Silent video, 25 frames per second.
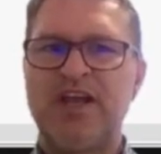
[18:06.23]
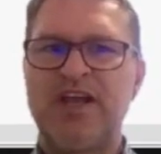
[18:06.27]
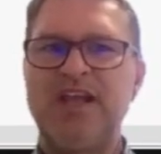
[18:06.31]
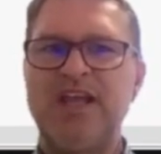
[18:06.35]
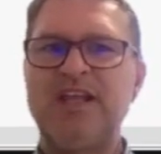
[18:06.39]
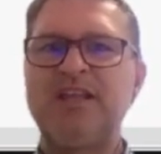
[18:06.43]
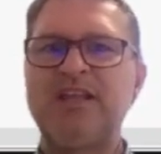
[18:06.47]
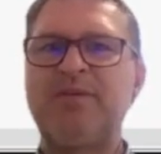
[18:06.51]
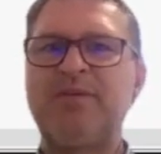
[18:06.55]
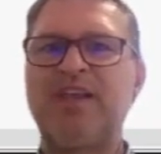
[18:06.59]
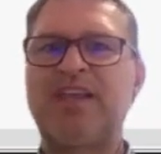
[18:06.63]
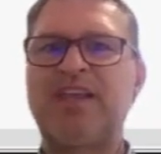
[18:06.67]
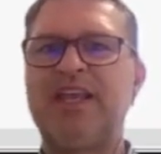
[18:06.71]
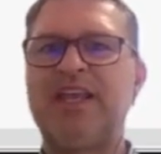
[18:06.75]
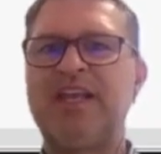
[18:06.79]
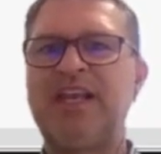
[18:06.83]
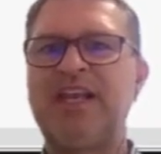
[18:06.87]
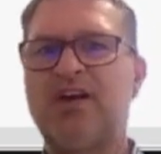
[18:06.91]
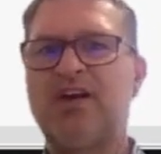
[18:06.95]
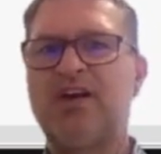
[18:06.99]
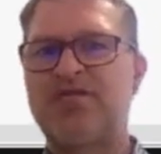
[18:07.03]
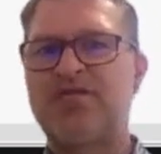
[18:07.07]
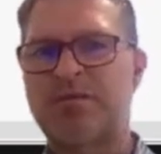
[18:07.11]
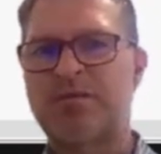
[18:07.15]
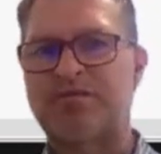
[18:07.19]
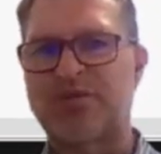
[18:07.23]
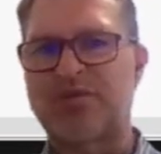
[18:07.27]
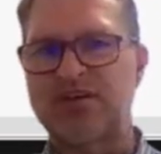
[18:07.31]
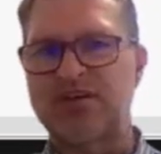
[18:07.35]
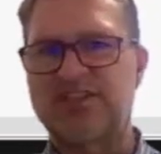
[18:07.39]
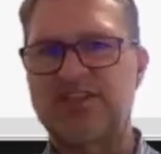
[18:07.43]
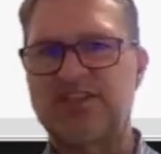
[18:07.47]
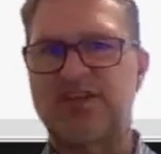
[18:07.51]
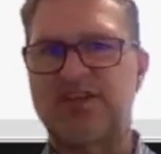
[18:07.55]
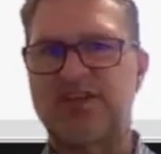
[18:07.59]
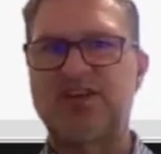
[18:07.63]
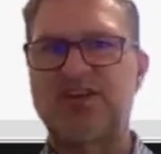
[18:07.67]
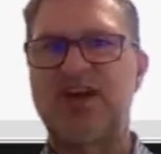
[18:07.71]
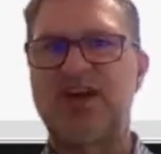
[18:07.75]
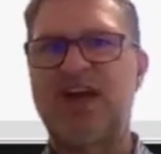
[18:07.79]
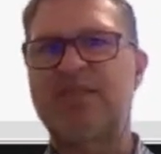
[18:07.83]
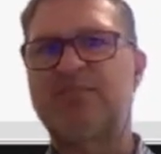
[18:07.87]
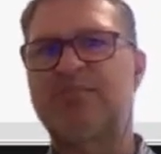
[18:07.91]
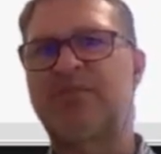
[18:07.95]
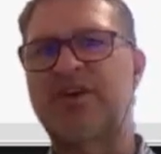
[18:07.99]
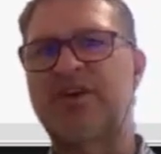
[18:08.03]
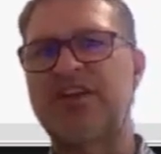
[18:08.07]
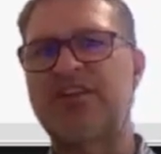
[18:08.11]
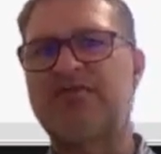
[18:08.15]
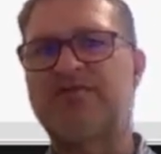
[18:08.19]
in the beginning of the project, you know,
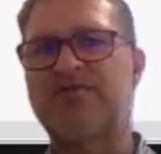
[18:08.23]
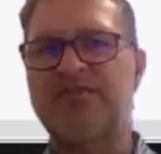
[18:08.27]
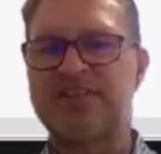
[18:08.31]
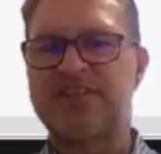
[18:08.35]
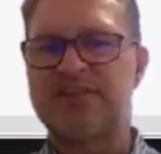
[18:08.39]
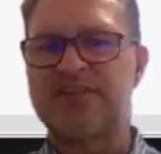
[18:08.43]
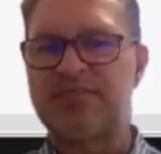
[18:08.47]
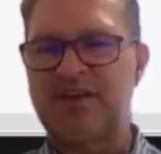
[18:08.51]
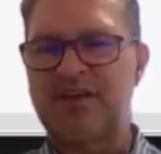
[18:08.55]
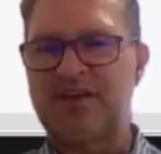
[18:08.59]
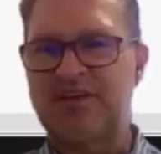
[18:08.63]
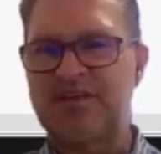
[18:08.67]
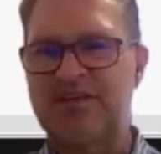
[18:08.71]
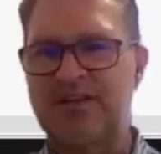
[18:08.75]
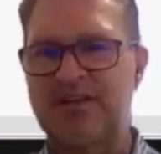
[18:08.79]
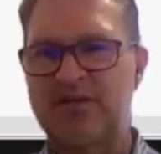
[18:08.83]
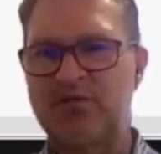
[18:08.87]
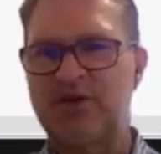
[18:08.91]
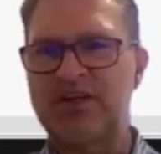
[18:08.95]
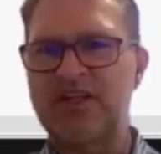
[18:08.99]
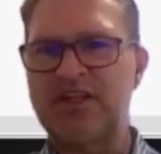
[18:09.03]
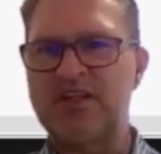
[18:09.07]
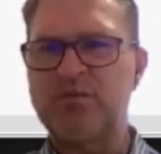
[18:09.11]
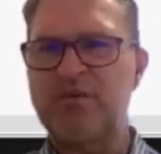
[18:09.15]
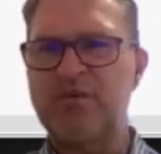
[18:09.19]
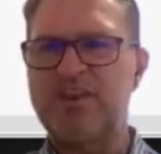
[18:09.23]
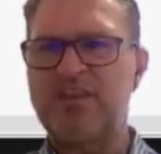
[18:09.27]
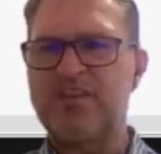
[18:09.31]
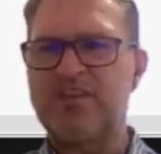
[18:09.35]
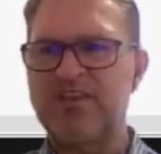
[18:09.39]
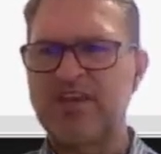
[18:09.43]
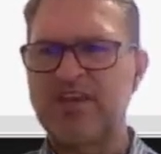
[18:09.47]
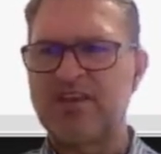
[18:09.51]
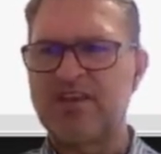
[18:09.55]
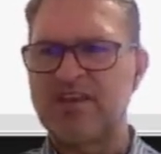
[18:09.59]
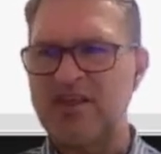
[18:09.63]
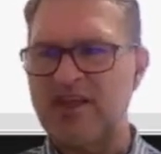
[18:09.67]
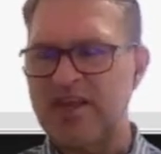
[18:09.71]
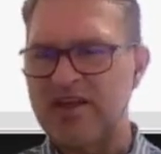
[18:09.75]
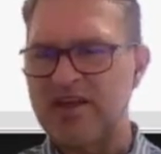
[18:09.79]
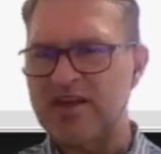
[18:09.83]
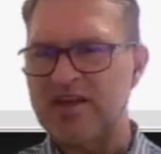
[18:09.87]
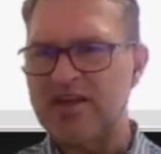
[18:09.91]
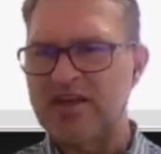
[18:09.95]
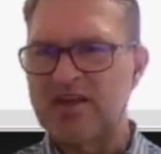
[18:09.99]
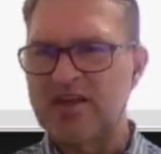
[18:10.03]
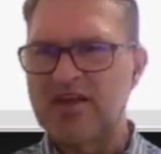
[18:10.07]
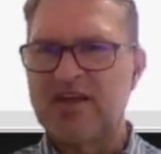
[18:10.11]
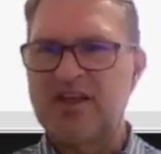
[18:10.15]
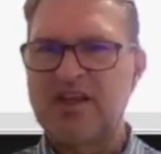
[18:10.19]
at pre-feasibility? What did we think
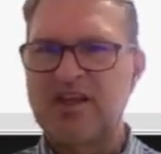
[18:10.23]
then?